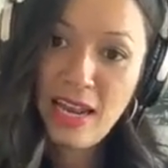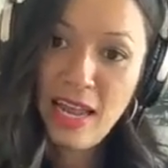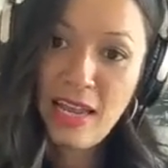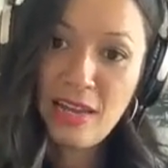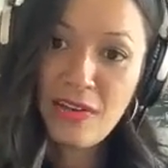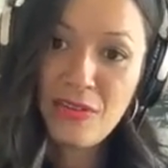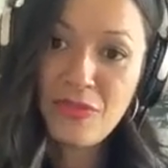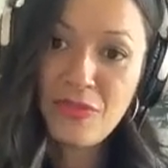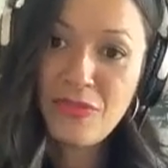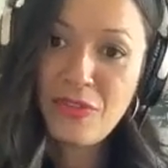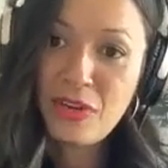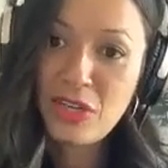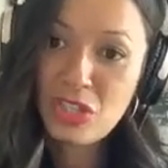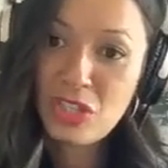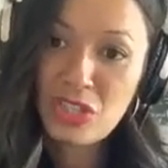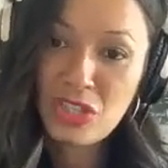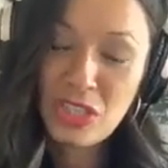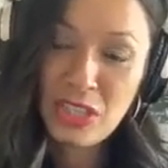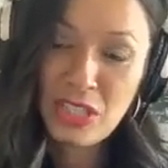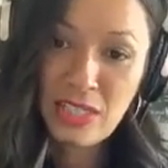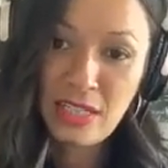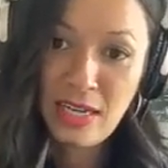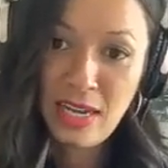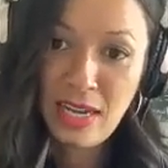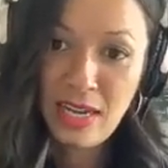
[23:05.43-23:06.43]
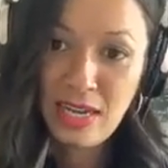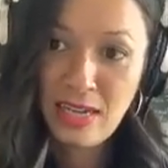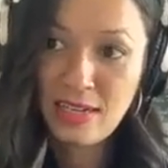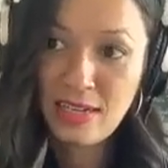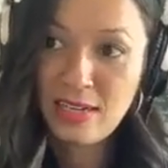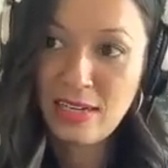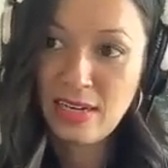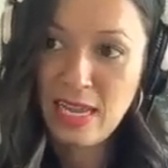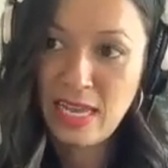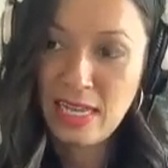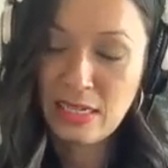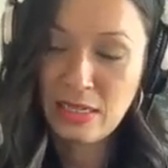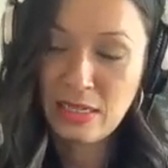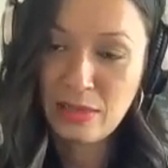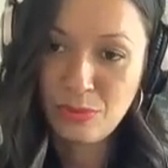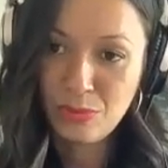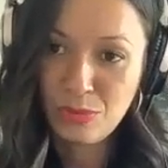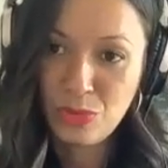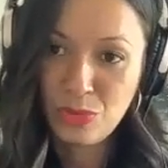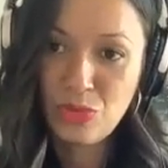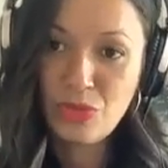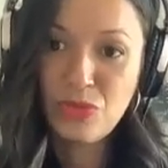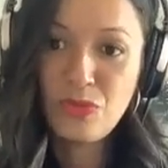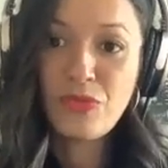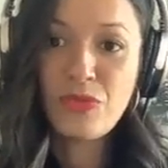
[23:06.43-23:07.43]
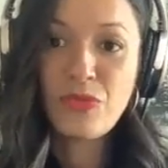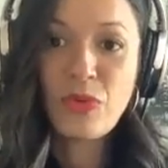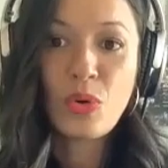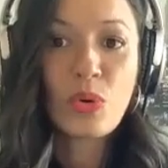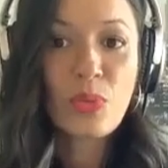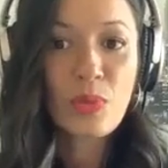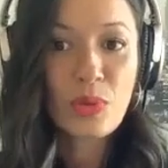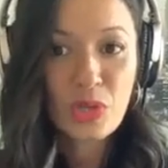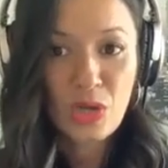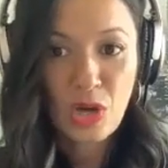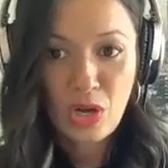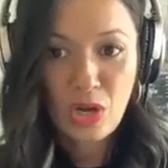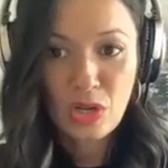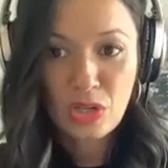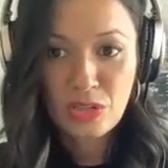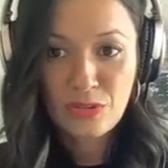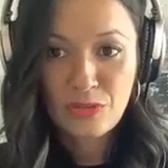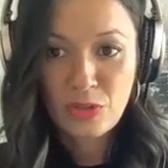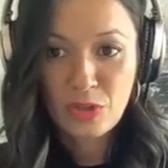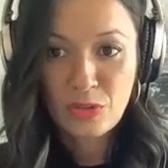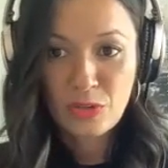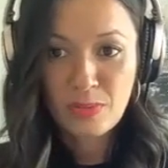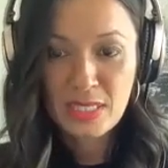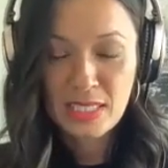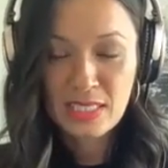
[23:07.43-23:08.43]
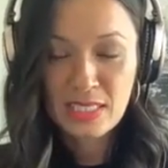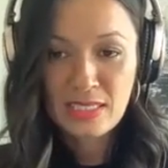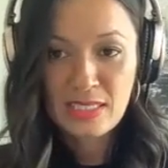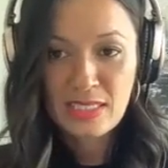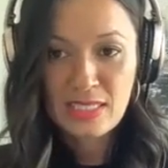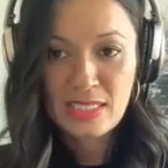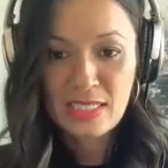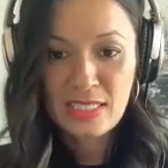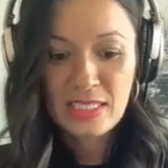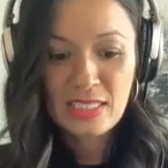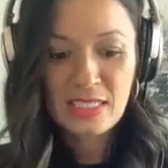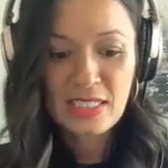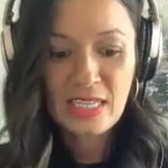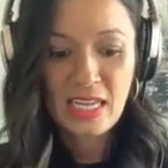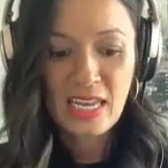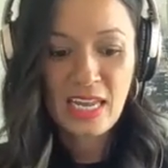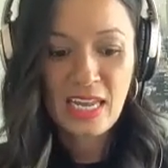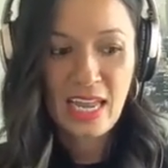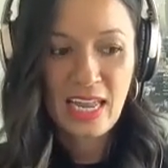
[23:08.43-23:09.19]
and function and move forward all of your businesses,